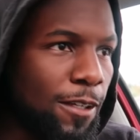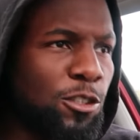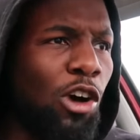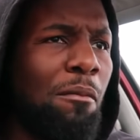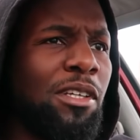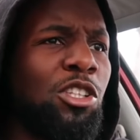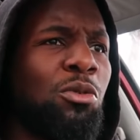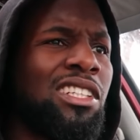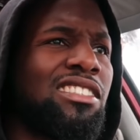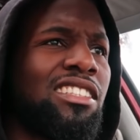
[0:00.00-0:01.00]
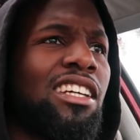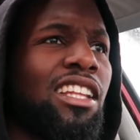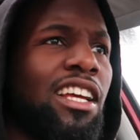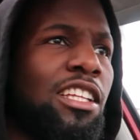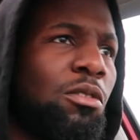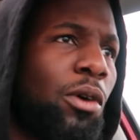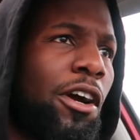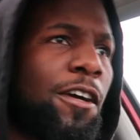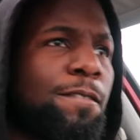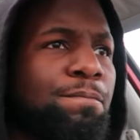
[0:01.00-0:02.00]
So I've been doing this thing lately
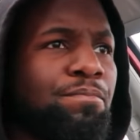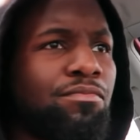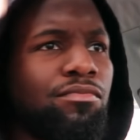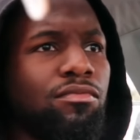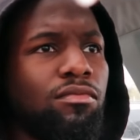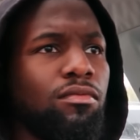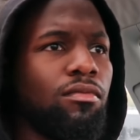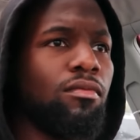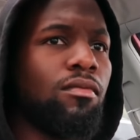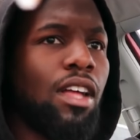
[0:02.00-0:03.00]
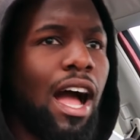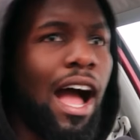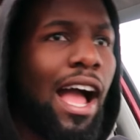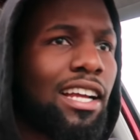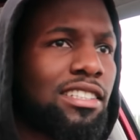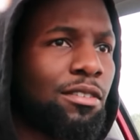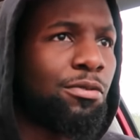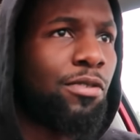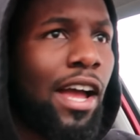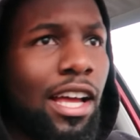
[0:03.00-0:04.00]
where I actually
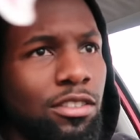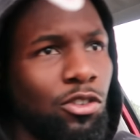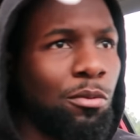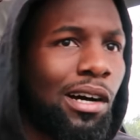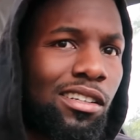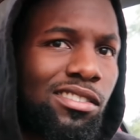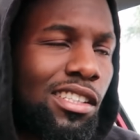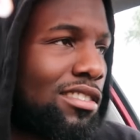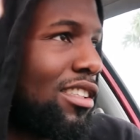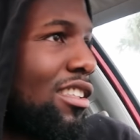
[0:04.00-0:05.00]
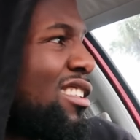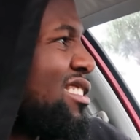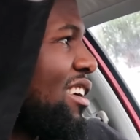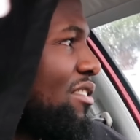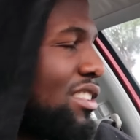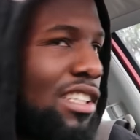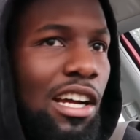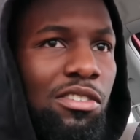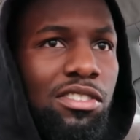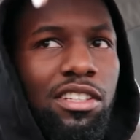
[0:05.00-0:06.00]
fast for about 16 to 17
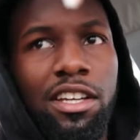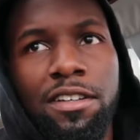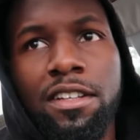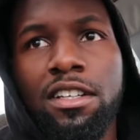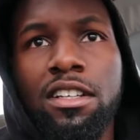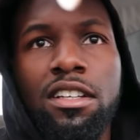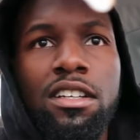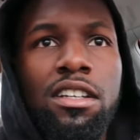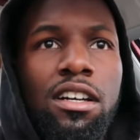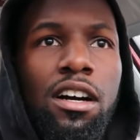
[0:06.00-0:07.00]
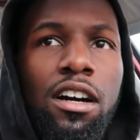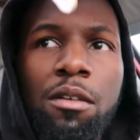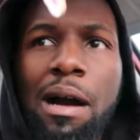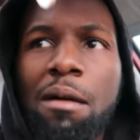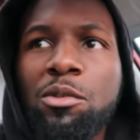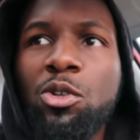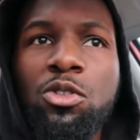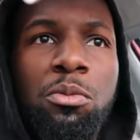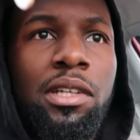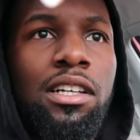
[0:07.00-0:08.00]
hours a day. Um, I'm
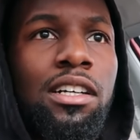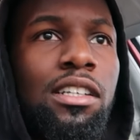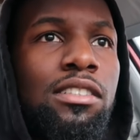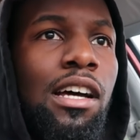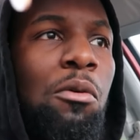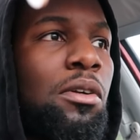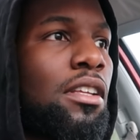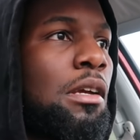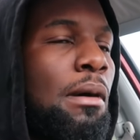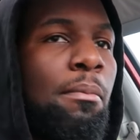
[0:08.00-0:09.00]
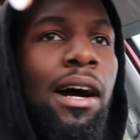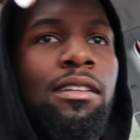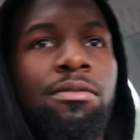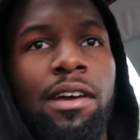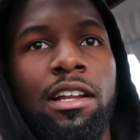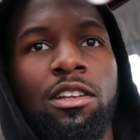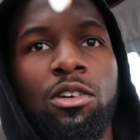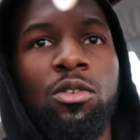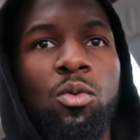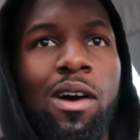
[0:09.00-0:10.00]
doing it because I want to keep my body fat
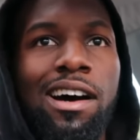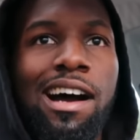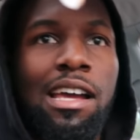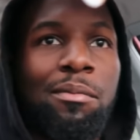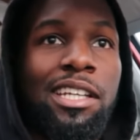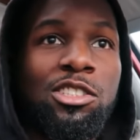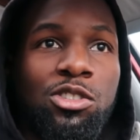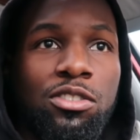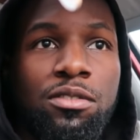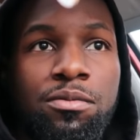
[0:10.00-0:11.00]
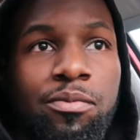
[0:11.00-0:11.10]
low while I'm injured.